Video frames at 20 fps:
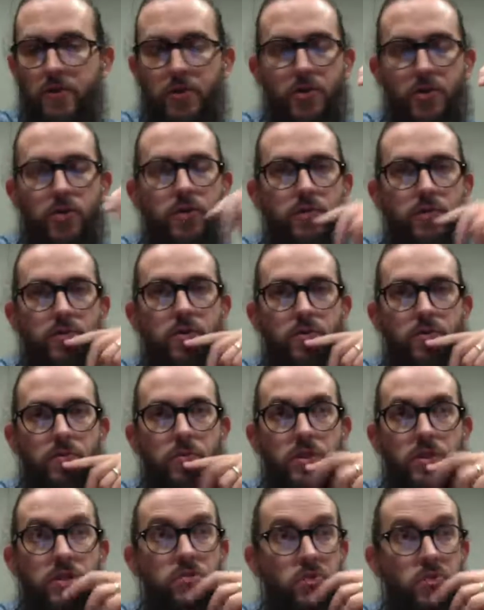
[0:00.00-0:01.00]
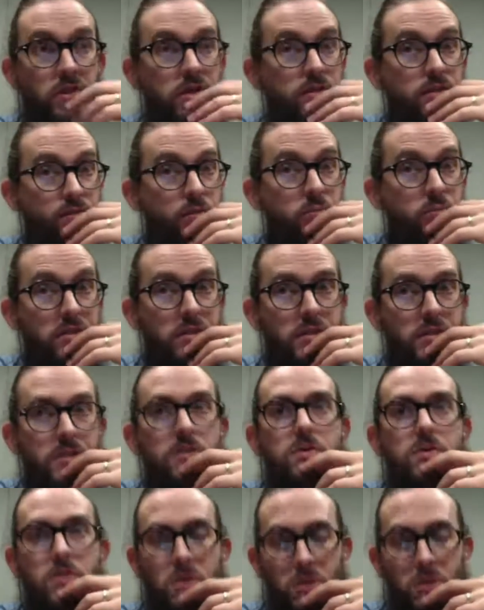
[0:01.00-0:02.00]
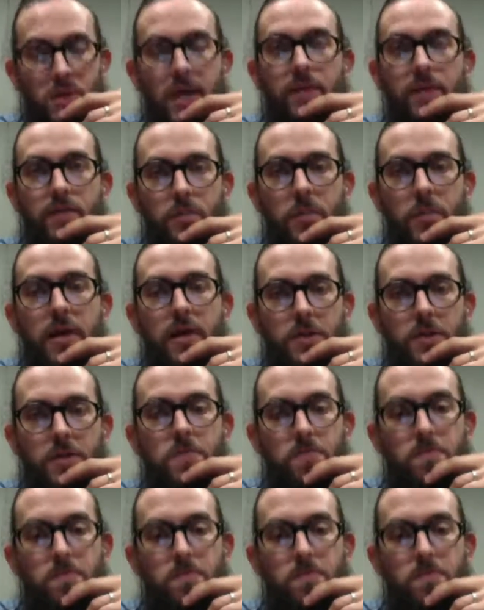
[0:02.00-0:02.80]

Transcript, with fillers: You know, if you're really doing this for business, you should have a page.